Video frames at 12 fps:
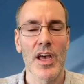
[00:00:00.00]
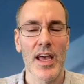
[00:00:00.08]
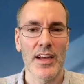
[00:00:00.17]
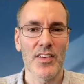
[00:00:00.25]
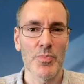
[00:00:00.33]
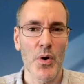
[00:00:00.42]

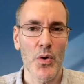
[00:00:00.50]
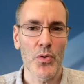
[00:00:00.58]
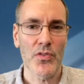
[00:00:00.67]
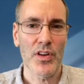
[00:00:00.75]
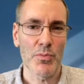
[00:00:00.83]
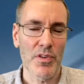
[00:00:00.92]

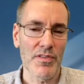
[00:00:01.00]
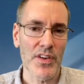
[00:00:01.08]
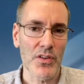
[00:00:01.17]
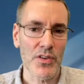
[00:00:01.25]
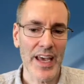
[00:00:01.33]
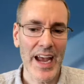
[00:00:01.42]
expose and
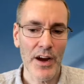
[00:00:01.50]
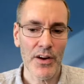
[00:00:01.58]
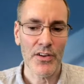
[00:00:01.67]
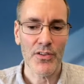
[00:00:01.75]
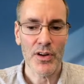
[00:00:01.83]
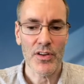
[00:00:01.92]
reveal
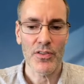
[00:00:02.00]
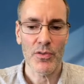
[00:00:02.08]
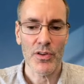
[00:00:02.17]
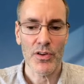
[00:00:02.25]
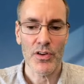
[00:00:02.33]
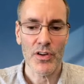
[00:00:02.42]
character, and so
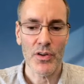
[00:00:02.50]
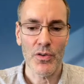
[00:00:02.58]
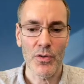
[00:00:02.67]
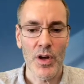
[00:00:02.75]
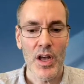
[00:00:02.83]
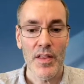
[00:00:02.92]
they're going to go.